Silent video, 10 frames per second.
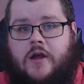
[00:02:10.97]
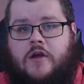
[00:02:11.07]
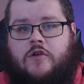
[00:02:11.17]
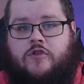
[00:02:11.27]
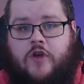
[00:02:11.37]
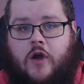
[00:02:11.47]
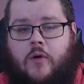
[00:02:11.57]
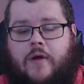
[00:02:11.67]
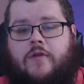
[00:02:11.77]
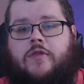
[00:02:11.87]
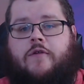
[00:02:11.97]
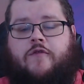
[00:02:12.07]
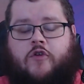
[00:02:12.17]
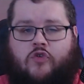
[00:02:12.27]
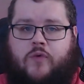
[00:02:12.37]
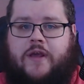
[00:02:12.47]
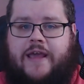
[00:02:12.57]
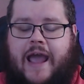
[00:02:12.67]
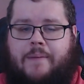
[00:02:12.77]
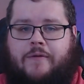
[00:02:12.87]
So the first week
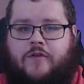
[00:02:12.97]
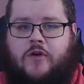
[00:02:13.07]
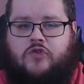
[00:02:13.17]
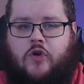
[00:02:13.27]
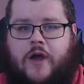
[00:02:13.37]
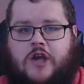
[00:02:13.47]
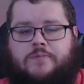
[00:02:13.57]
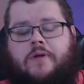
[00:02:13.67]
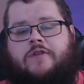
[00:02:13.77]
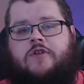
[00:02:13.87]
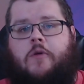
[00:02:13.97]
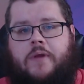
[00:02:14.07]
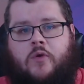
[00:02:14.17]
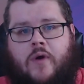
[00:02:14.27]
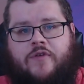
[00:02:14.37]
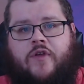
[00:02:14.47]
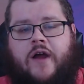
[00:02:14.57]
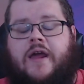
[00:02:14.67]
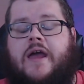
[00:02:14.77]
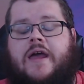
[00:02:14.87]
cap of your Soul Ash plus the opening quest
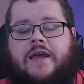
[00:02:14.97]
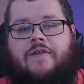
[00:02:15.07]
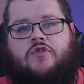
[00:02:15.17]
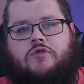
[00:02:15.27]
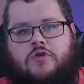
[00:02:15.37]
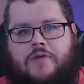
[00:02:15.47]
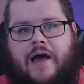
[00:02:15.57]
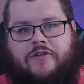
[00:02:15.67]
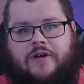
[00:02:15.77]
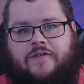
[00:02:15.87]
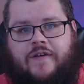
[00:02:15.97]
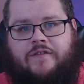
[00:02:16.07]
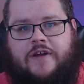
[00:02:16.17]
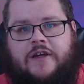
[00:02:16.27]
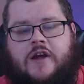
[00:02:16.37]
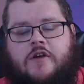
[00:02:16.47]
line gives you 2,050.